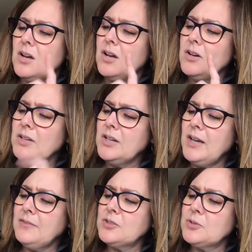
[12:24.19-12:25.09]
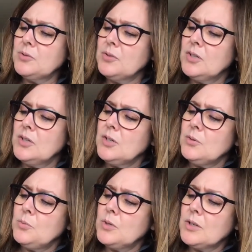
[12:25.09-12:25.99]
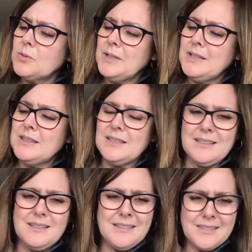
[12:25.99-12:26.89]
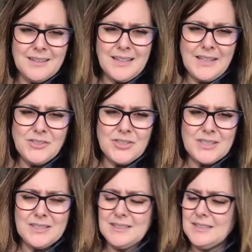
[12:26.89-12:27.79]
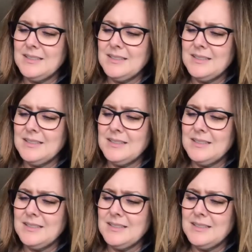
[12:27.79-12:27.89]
all you have to work with is a legend.